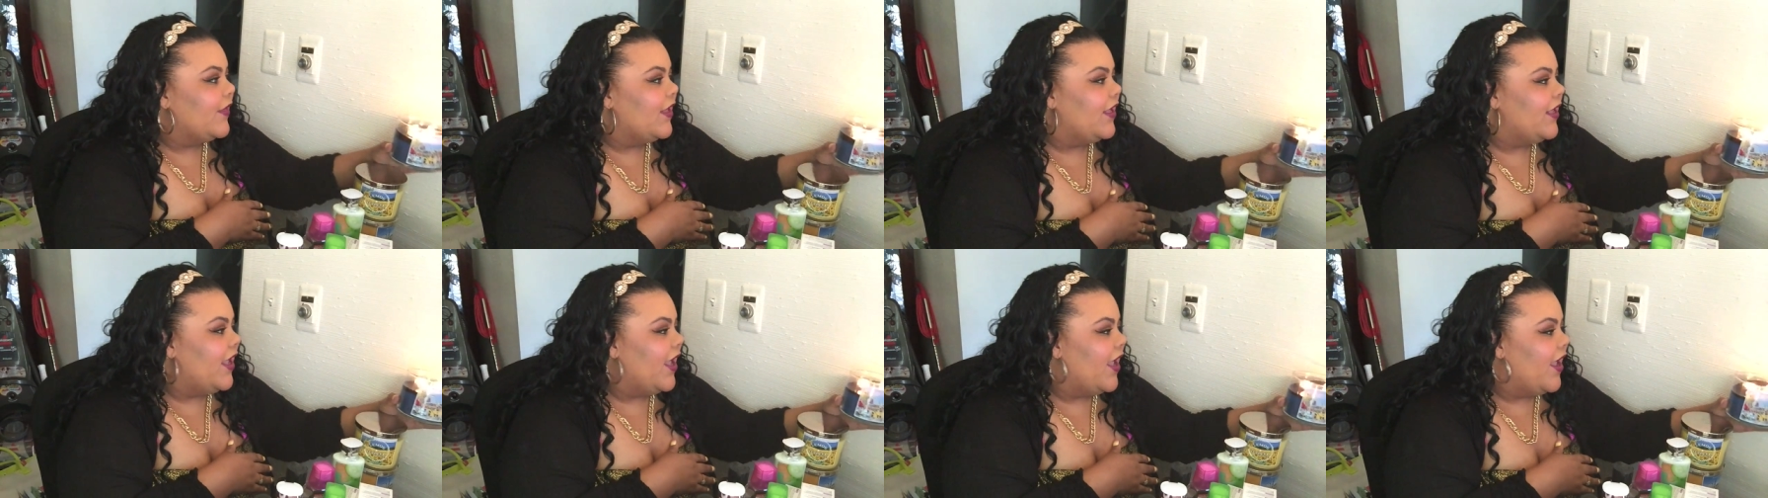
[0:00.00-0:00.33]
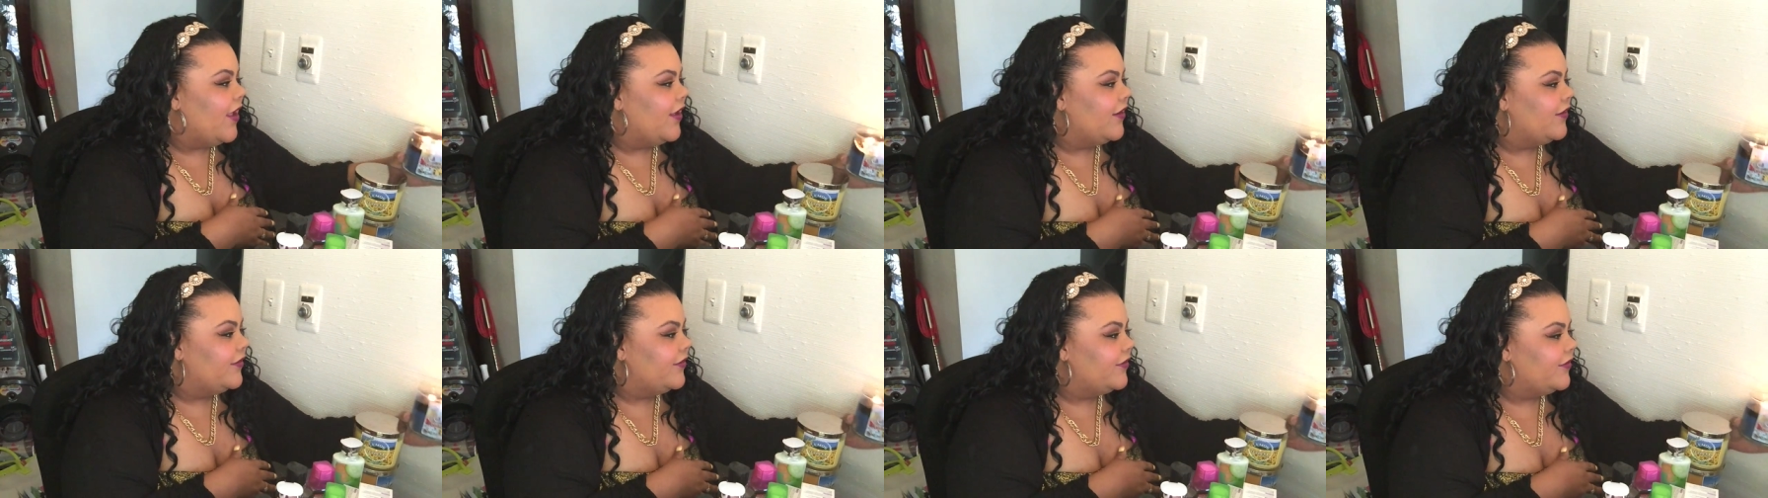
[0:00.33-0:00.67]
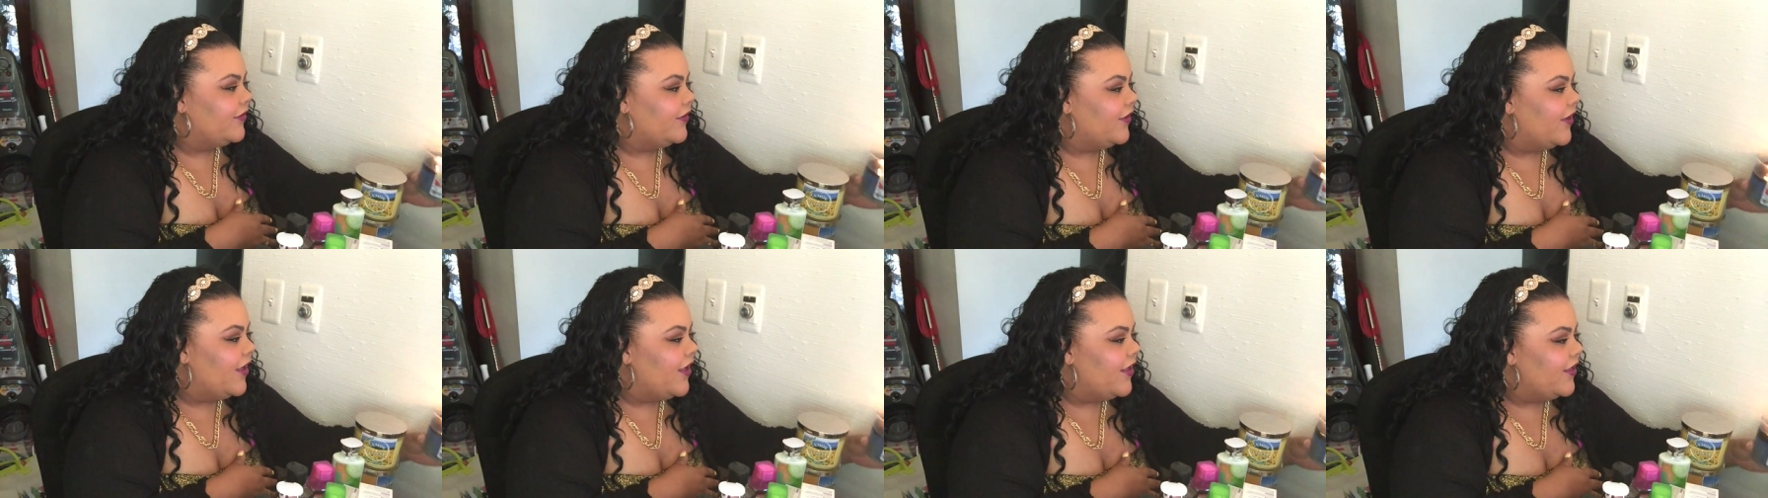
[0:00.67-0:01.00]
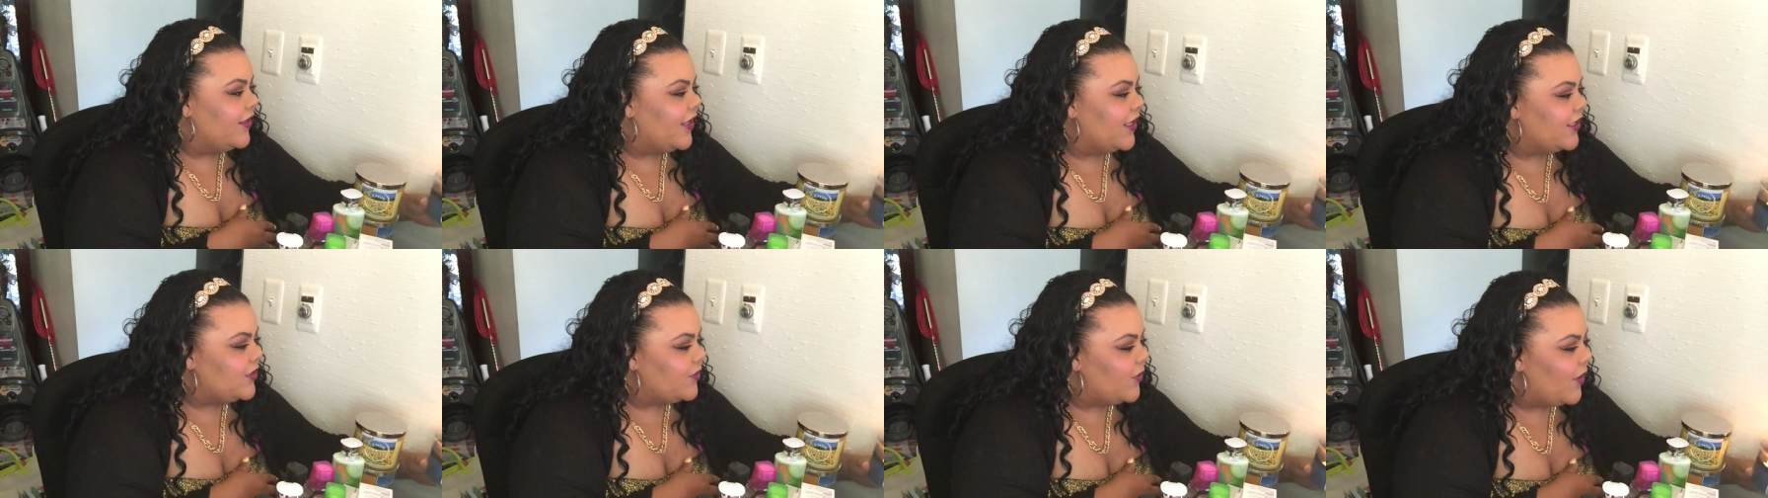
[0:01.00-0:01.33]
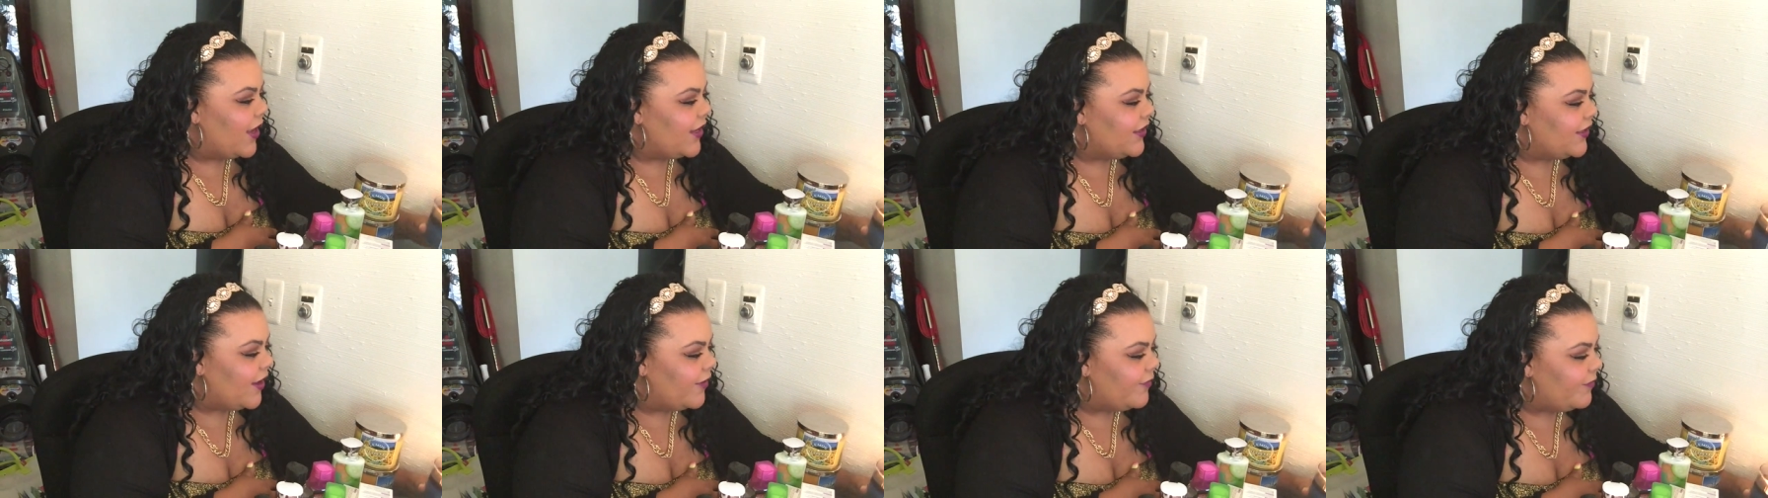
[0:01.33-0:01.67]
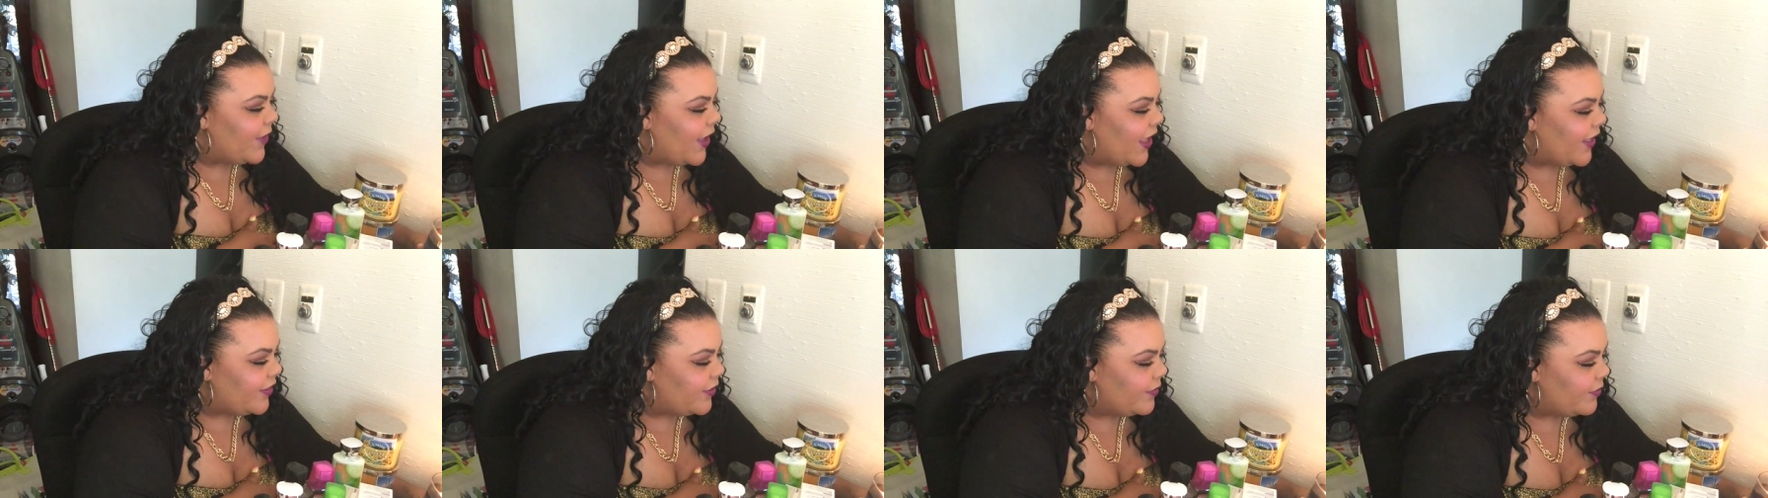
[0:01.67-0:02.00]
Yeah. That's why I love
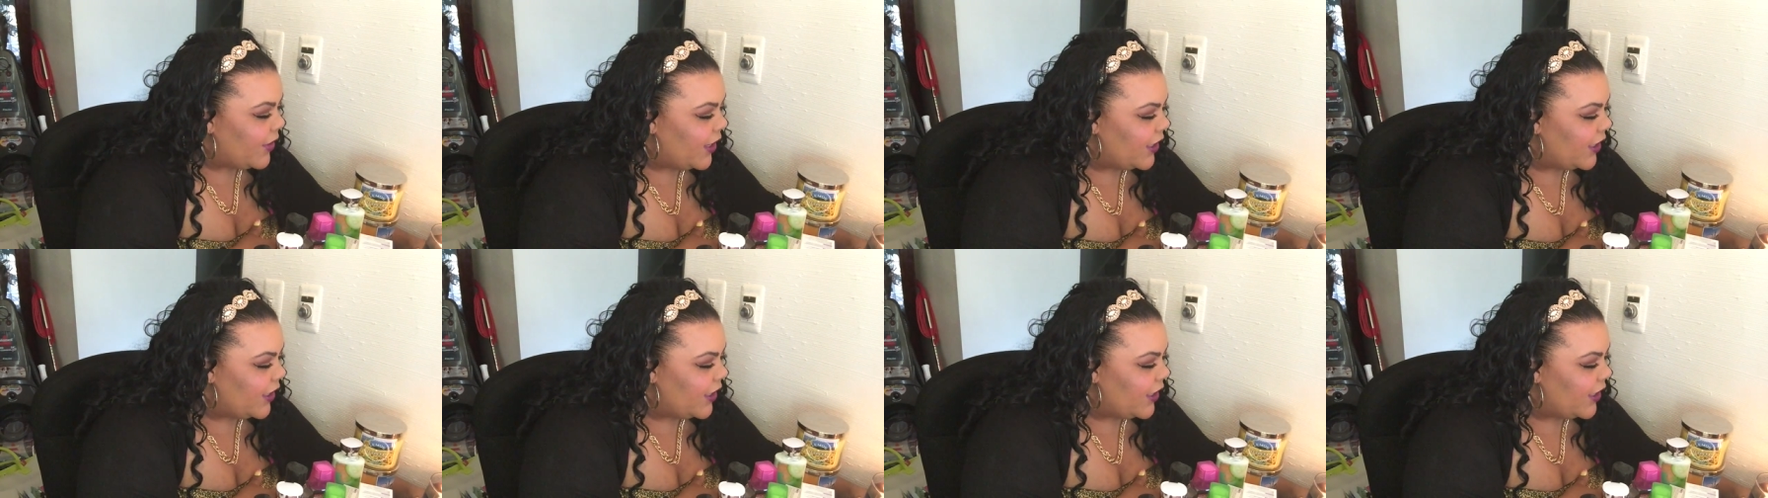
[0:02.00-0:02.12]
Bath and